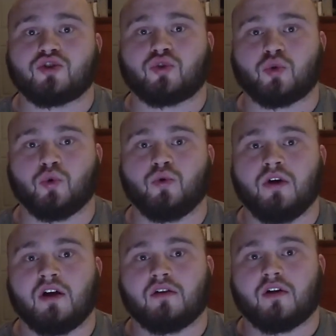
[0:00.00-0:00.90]

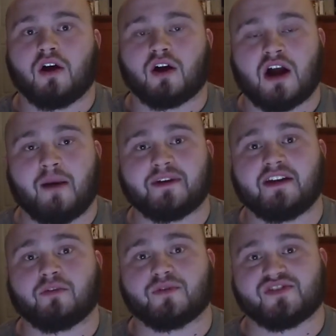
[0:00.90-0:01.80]
to
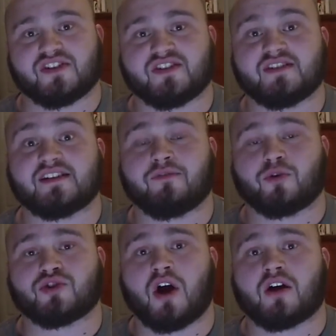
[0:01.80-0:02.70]
accommodating resistance if
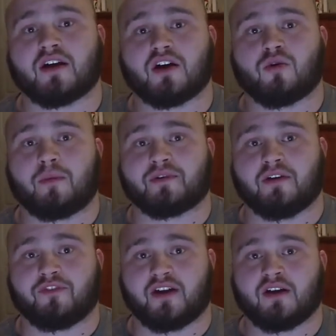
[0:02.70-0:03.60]
we're talking equipped
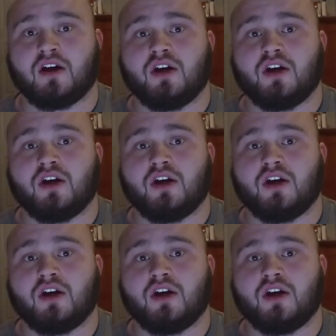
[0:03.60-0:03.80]
lifting.